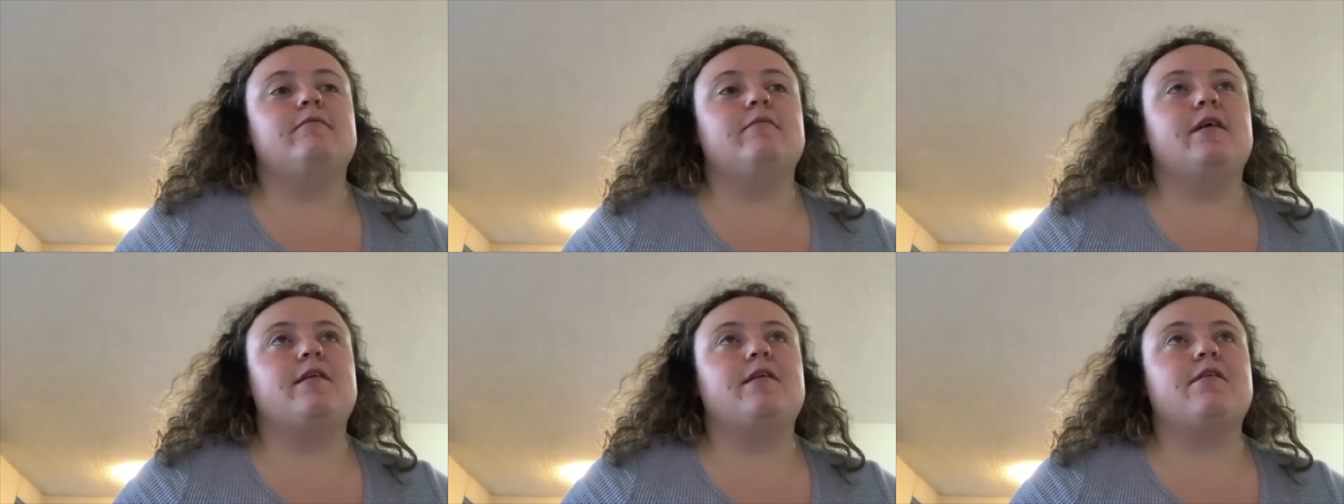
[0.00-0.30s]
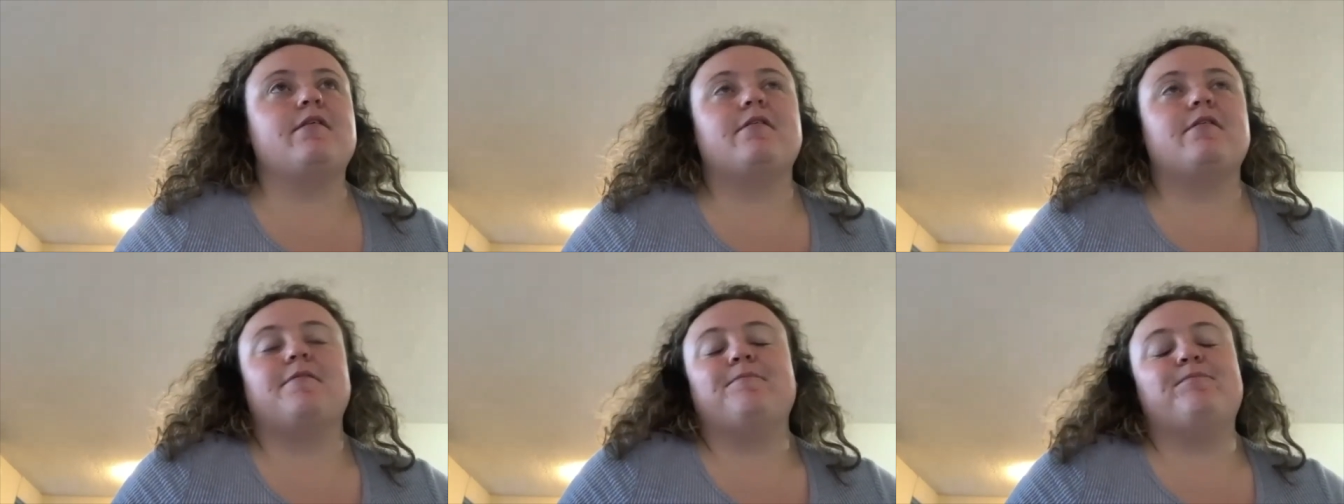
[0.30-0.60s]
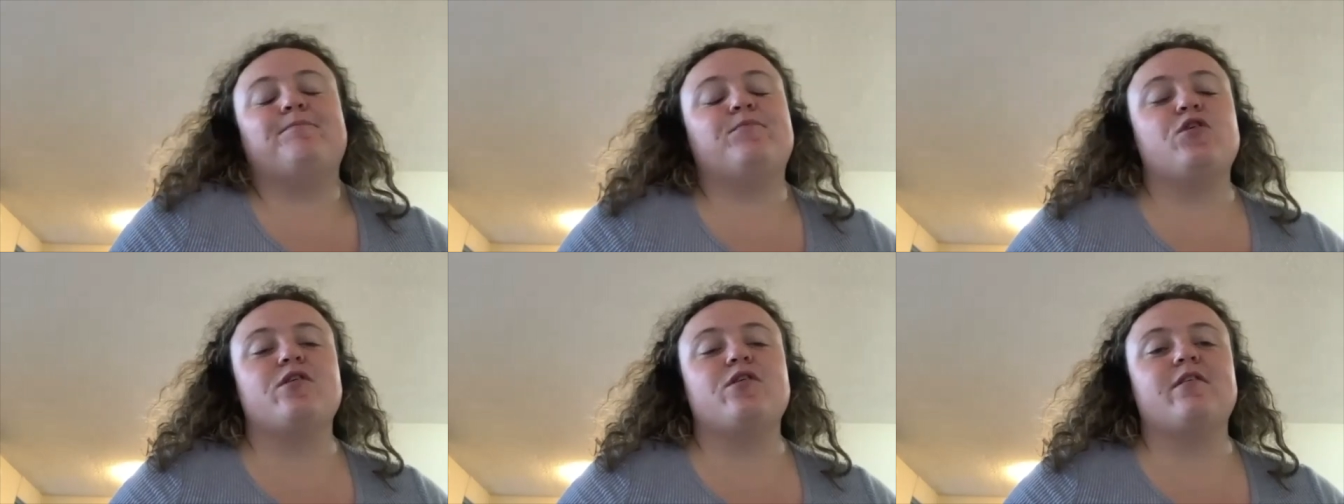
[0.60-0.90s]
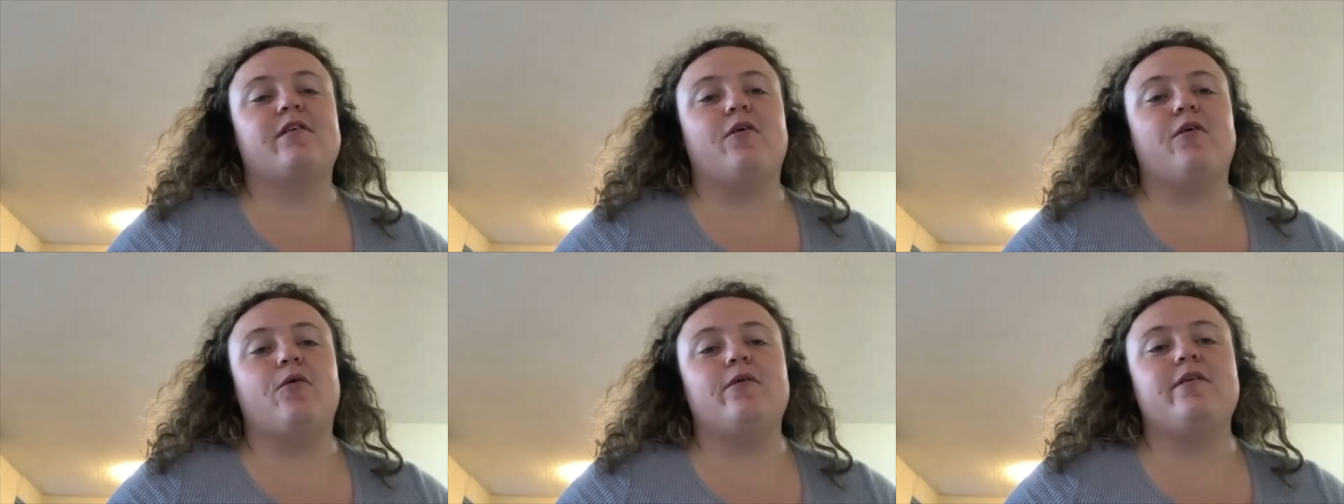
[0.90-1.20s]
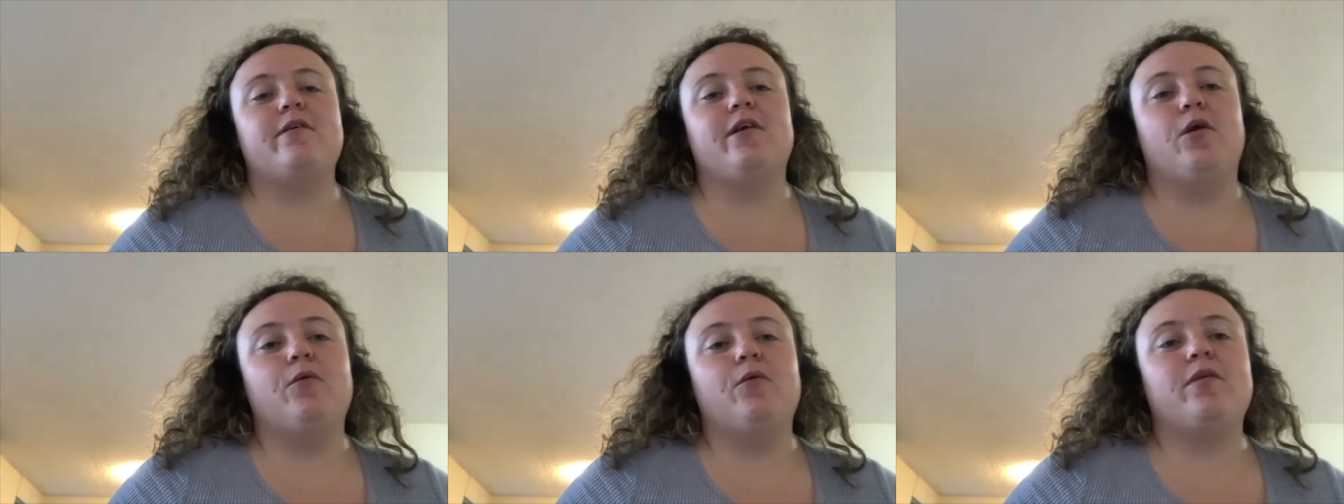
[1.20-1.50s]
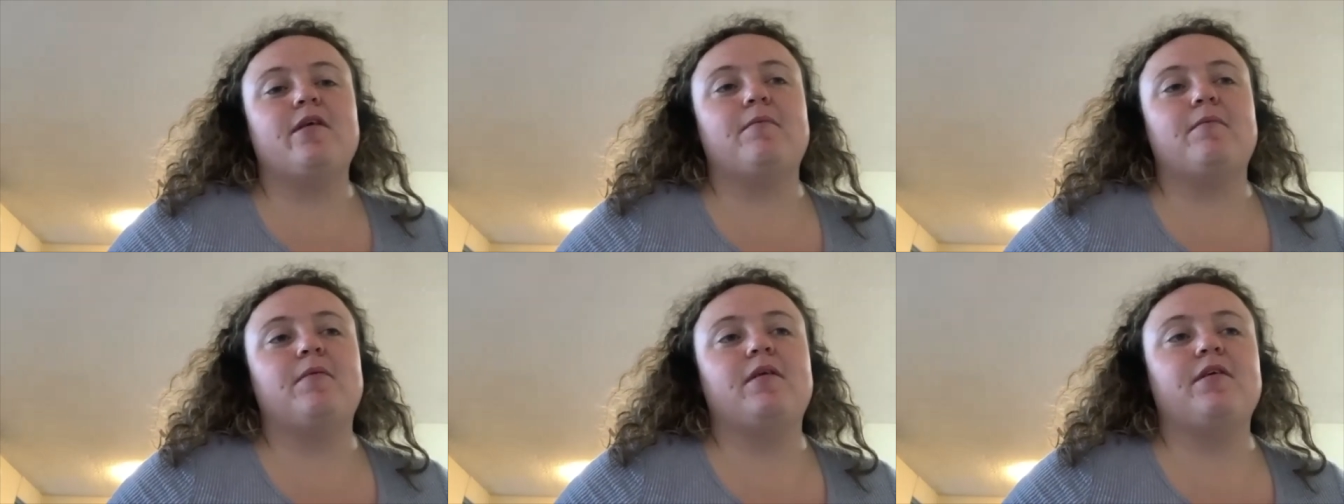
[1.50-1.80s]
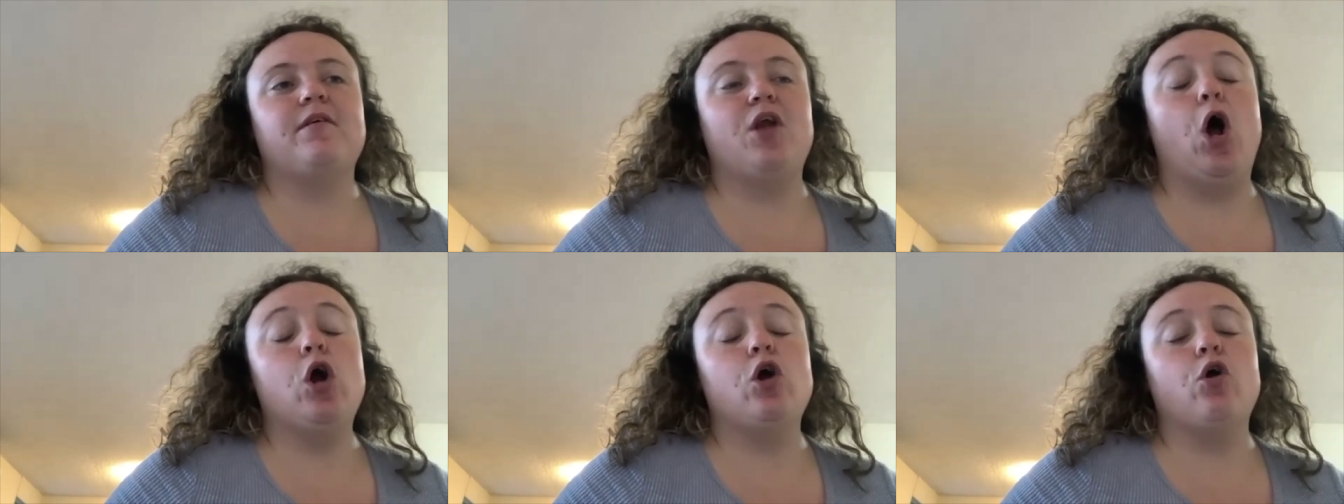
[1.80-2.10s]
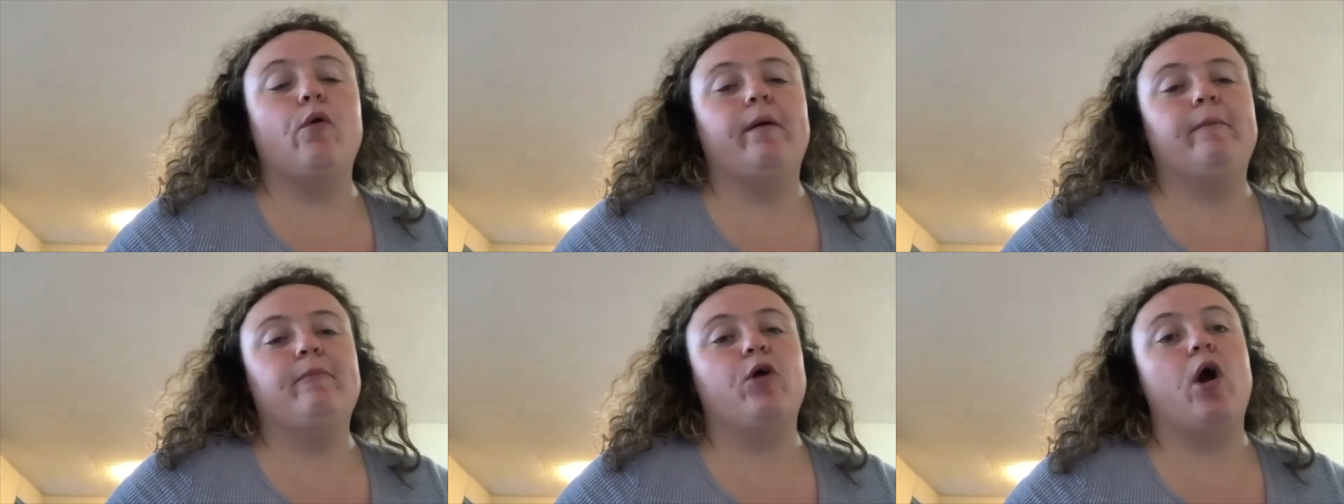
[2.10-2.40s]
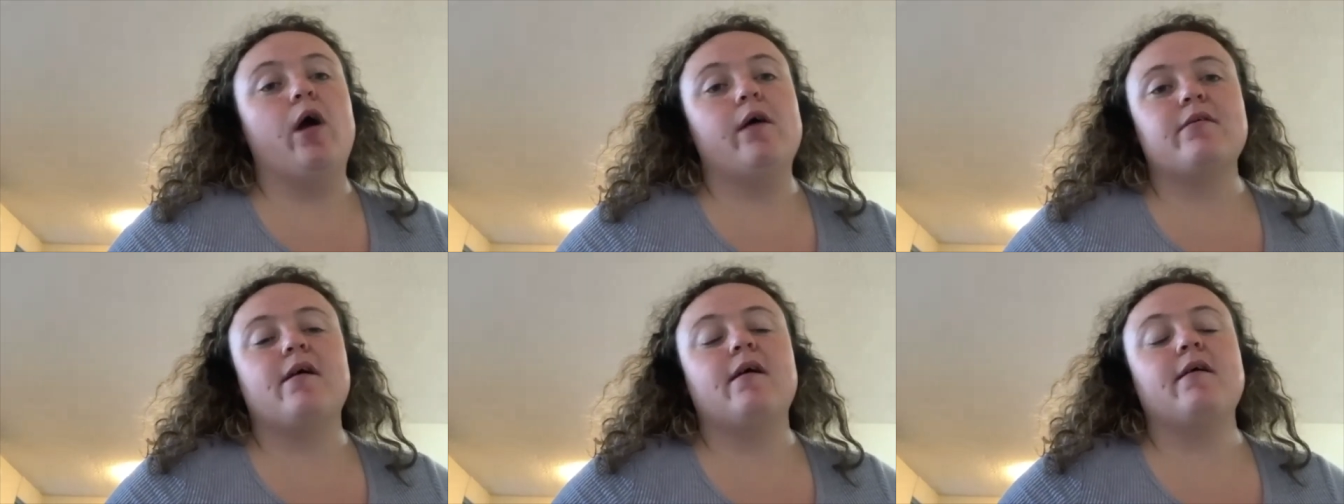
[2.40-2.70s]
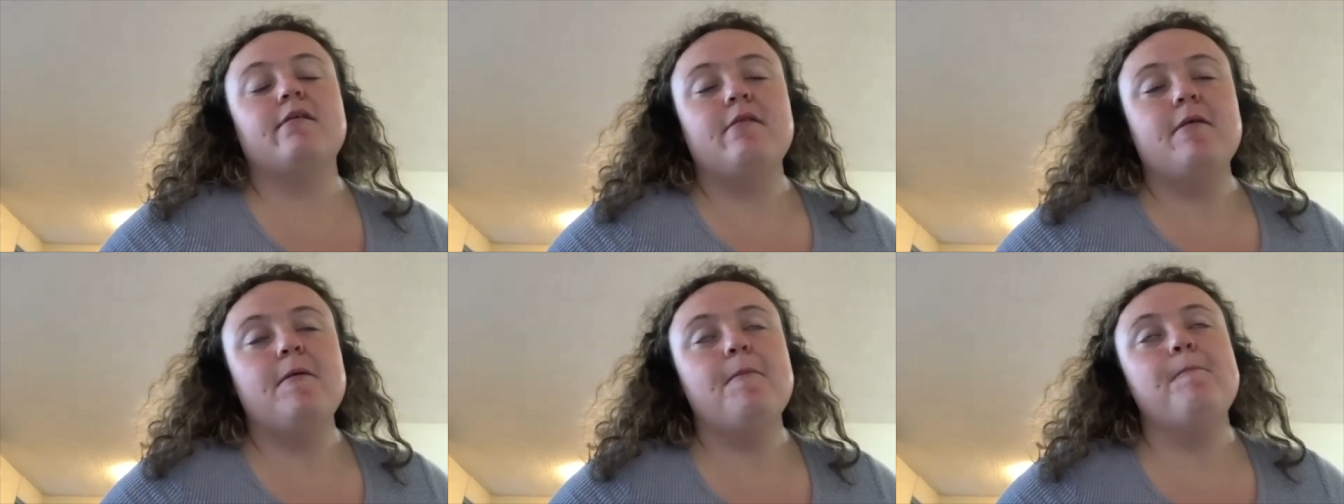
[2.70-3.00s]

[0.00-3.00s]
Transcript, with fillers: it's just, it's an ongoing process.